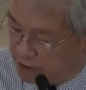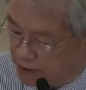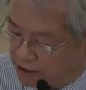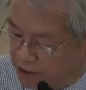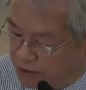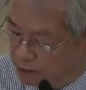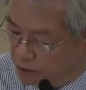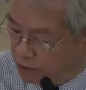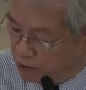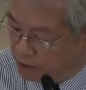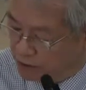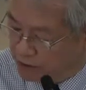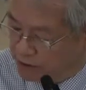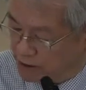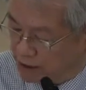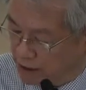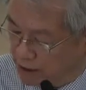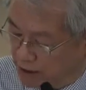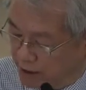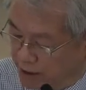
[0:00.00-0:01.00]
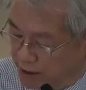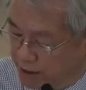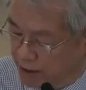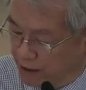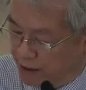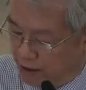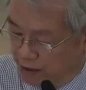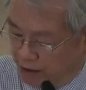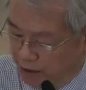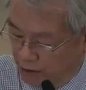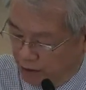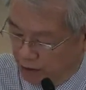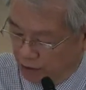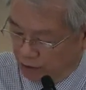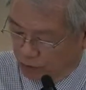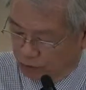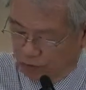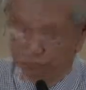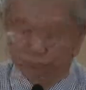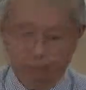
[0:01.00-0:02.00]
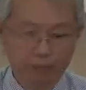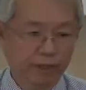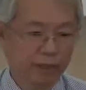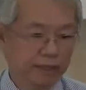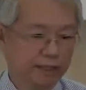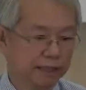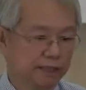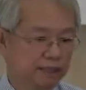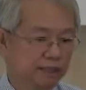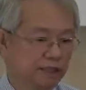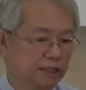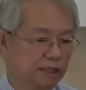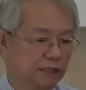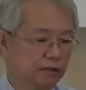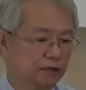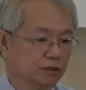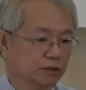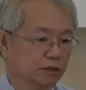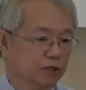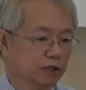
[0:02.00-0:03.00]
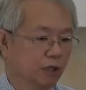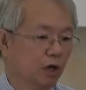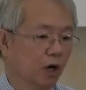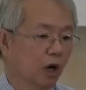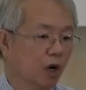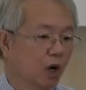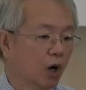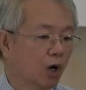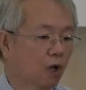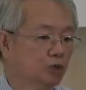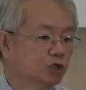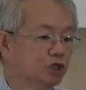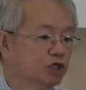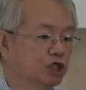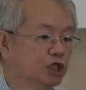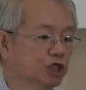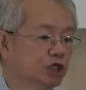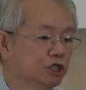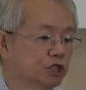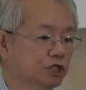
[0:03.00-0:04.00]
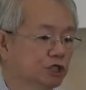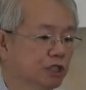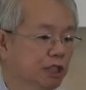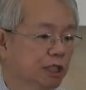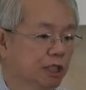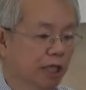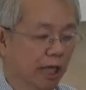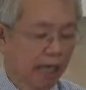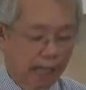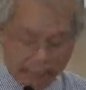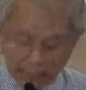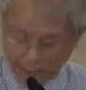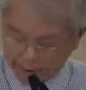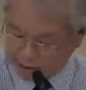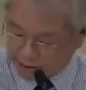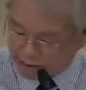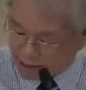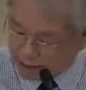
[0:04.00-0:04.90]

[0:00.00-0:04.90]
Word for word: their small circle to minister to the whole church as